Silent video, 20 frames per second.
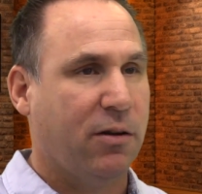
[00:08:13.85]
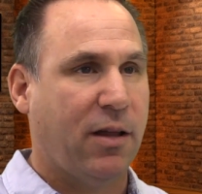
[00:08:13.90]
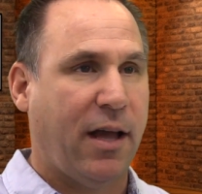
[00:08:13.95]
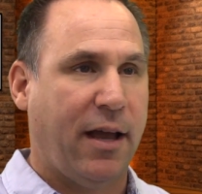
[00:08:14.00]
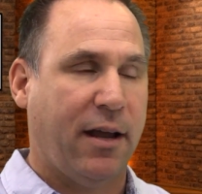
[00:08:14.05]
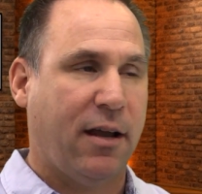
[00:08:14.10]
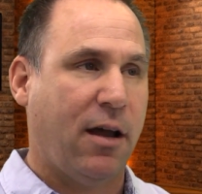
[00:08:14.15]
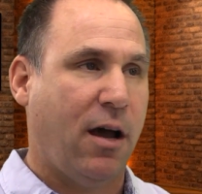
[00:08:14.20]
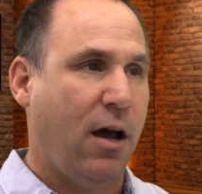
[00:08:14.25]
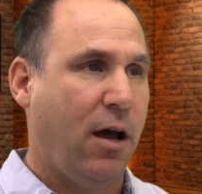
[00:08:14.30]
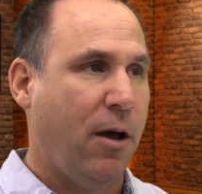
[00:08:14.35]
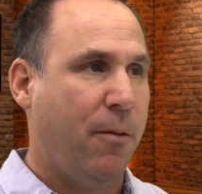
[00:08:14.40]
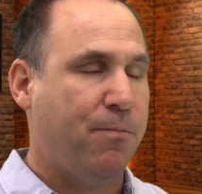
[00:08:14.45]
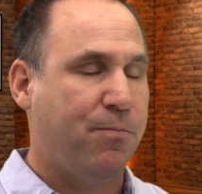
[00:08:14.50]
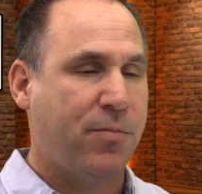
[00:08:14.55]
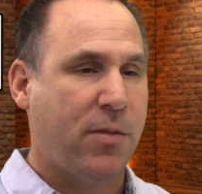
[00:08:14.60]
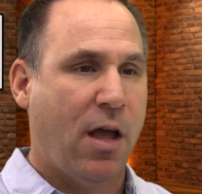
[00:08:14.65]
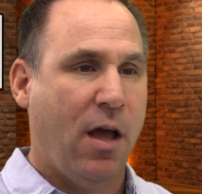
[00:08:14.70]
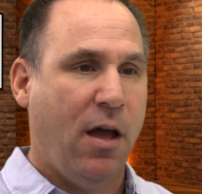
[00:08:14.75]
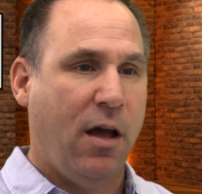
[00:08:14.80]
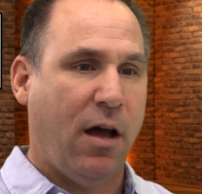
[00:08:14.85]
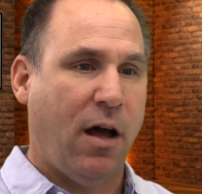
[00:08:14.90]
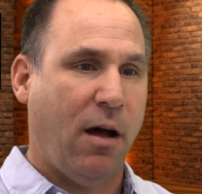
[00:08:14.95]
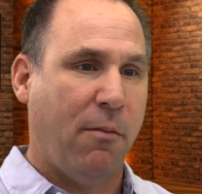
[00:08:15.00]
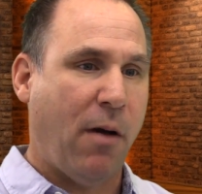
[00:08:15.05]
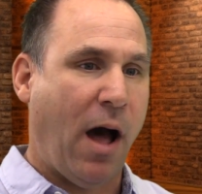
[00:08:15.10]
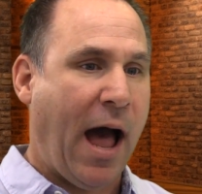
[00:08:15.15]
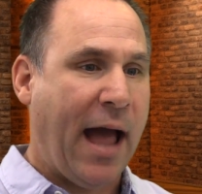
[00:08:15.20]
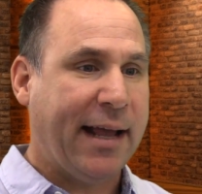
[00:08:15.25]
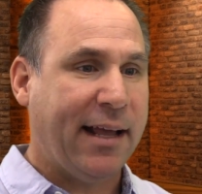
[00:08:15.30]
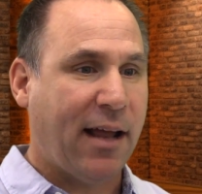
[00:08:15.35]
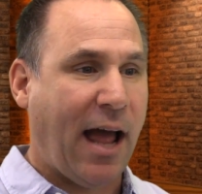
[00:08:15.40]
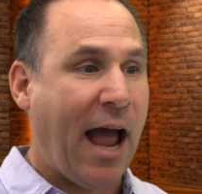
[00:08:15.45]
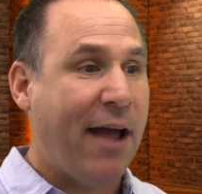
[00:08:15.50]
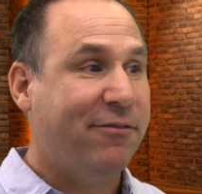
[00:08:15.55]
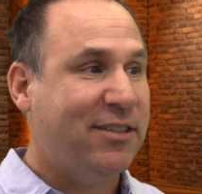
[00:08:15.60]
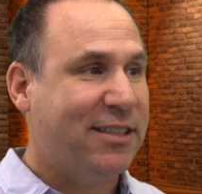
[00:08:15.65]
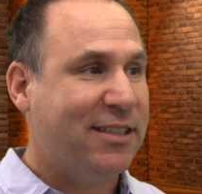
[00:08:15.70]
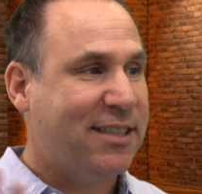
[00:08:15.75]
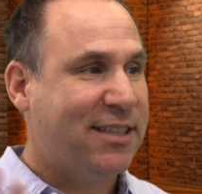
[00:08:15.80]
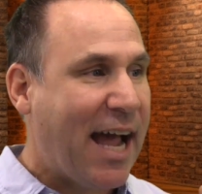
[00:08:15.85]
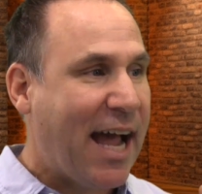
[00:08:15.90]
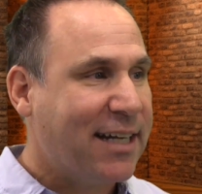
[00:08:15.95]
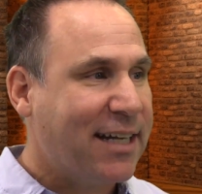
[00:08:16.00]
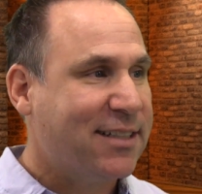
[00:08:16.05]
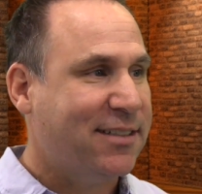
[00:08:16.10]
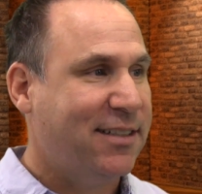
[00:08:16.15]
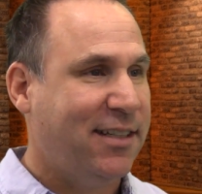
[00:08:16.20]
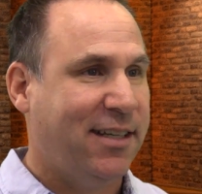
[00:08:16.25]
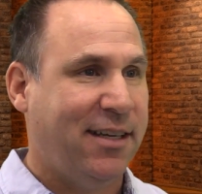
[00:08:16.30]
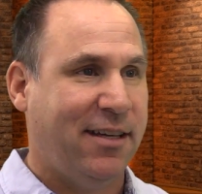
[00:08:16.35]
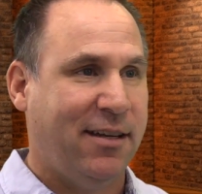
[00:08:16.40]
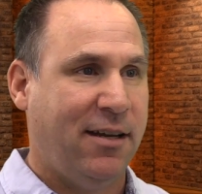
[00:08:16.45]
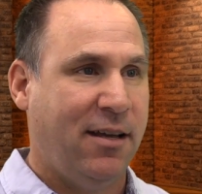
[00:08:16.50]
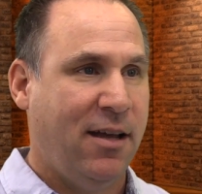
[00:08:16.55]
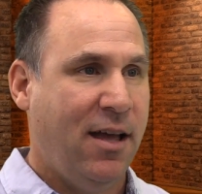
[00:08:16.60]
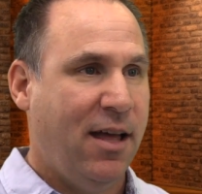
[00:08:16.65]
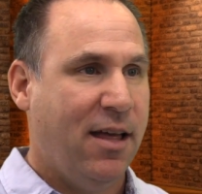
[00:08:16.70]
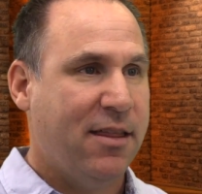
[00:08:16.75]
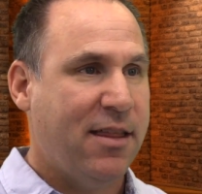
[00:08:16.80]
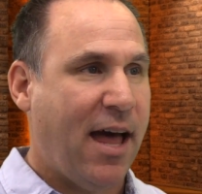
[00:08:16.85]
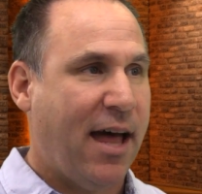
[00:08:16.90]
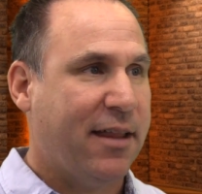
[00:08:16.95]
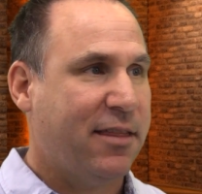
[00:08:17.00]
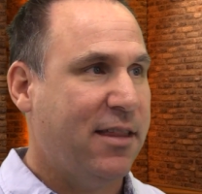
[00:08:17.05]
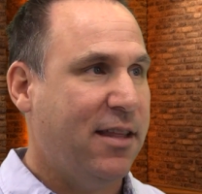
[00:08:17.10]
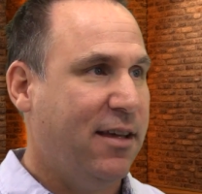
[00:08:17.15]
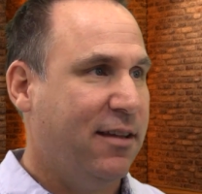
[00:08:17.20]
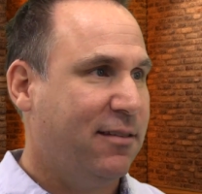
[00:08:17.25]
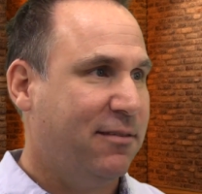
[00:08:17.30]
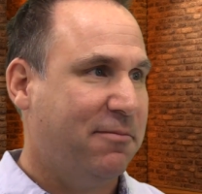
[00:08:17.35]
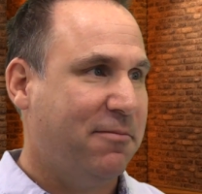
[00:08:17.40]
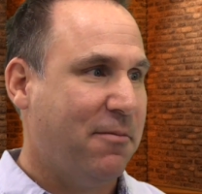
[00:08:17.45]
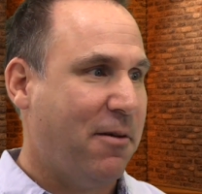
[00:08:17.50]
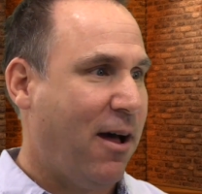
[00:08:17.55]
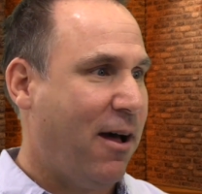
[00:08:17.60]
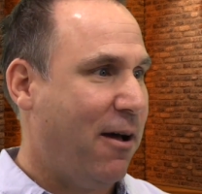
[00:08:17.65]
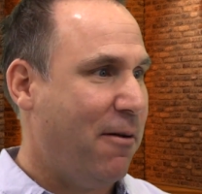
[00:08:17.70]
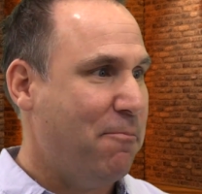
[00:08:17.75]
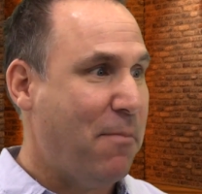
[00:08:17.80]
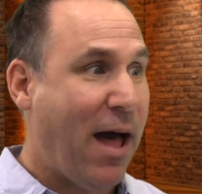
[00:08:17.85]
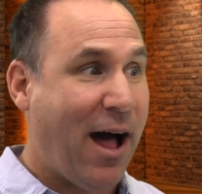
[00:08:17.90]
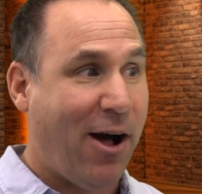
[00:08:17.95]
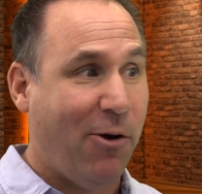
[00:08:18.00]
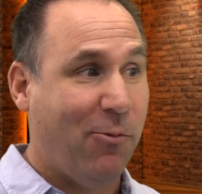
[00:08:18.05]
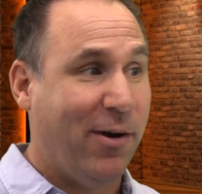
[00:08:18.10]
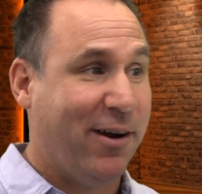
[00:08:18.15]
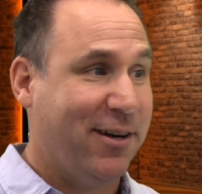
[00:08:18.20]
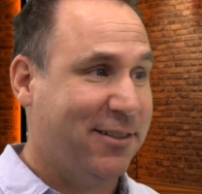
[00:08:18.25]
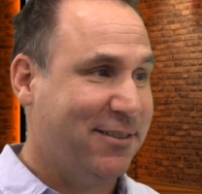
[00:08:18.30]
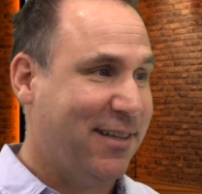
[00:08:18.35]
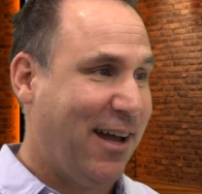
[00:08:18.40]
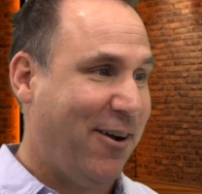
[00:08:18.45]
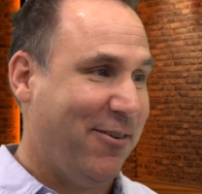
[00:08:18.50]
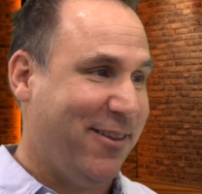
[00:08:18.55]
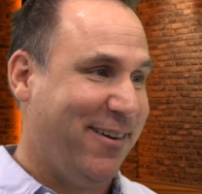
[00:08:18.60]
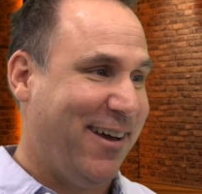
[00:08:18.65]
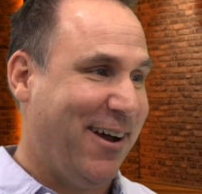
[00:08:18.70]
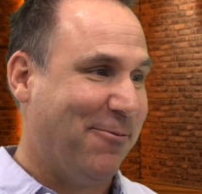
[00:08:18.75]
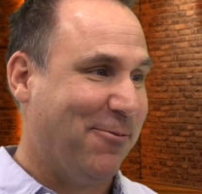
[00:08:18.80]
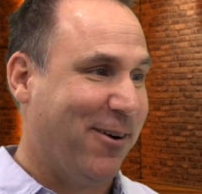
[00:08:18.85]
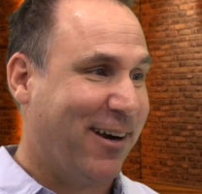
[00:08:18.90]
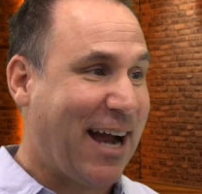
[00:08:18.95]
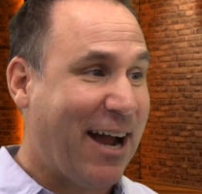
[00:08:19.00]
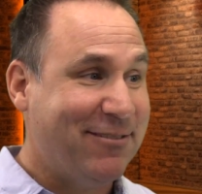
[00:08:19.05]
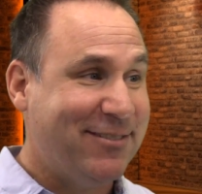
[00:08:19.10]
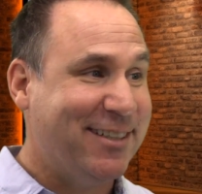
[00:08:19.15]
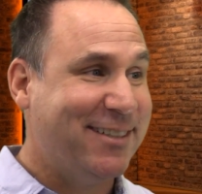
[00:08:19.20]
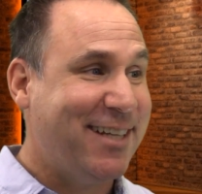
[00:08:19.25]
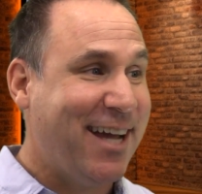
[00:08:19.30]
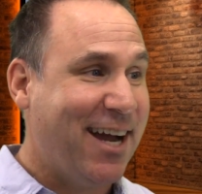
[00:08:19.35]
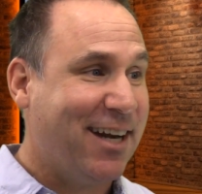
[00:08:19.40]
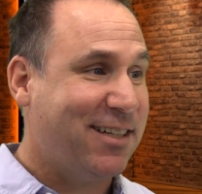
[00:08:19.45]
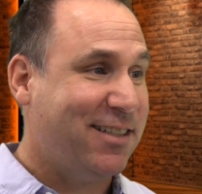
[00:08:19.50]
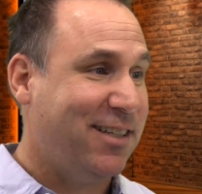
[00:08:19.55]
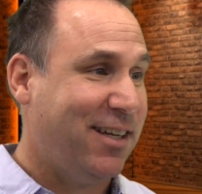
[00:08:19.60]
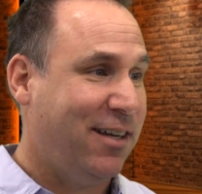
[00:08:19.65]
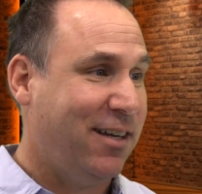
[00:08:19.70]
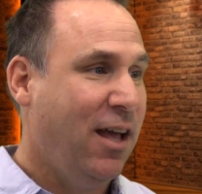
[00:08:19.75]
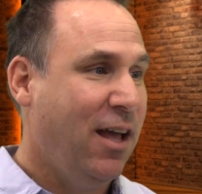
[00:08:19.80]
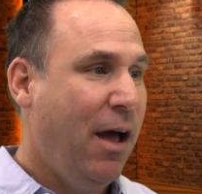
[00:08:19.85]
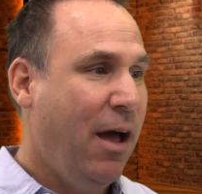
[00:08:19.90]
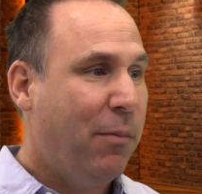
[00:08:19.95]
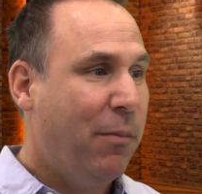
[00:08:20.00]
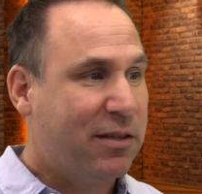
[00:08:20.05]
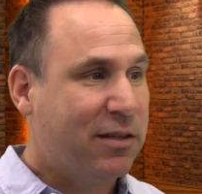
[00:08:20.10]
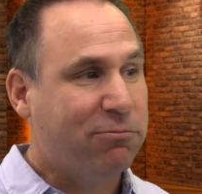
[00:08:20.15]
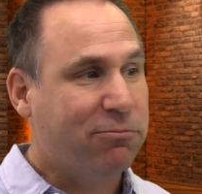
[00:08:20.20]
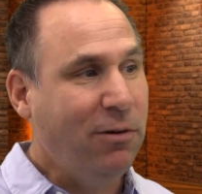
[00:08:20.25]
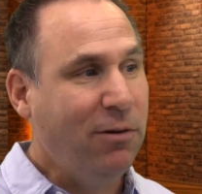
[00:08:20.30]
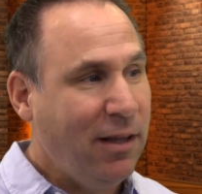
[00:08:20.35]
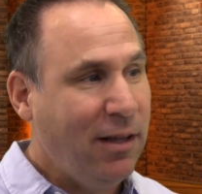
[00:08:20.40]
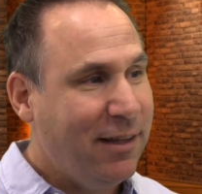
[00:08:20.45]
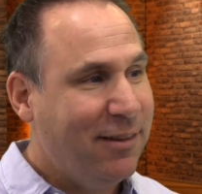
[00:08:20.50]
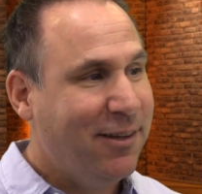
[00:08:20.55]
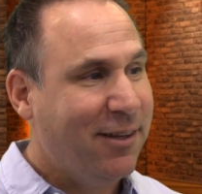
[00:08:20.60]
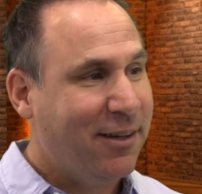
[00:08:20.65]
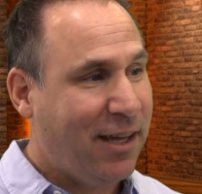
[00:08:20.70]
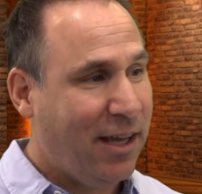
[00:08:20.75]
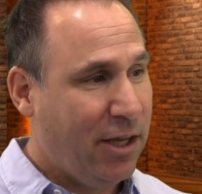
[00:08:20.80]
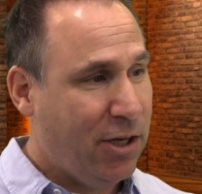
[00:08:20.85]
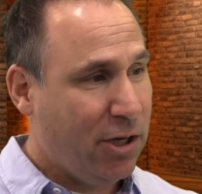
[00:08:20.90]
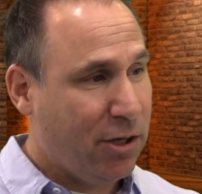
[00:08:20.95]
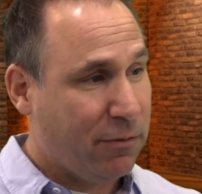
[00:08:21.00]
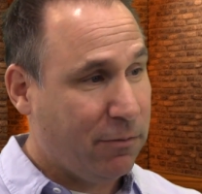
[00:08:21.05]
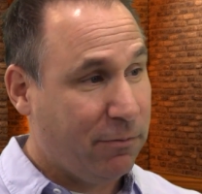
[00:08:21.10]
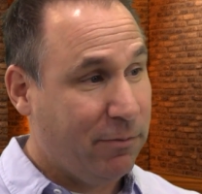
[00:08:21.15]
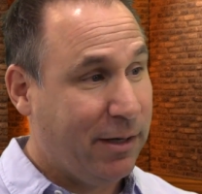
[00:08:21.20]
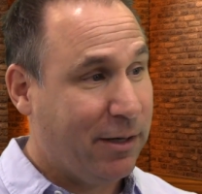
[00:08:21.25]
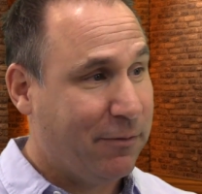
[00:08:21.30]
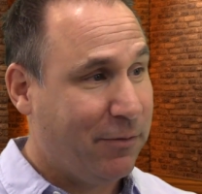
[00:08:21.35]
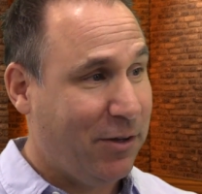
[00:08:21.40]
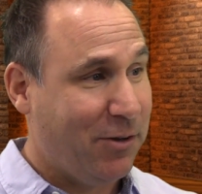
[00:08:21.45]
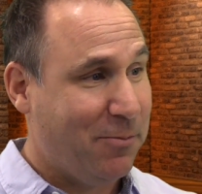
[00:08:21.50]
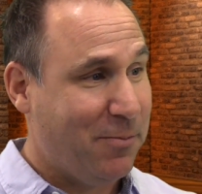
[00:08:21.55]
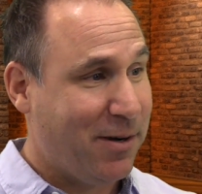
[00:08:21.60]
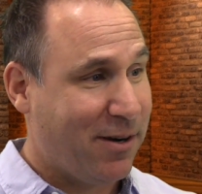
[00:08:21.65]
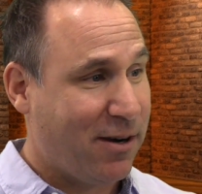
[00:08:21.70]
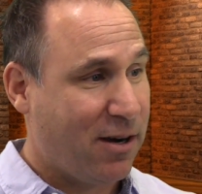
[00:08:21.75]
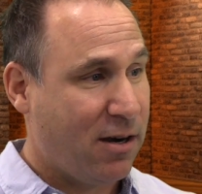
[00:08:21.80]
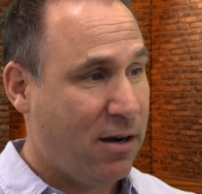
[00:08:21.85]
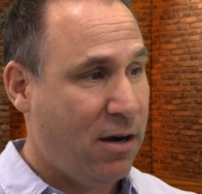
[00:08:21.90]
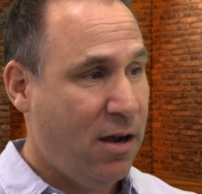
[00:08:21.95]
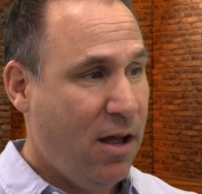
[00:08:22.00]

Like um, um I, have detected that this uh, malware is now in the network. I I've detected, but it's really looking in your rearview mirror.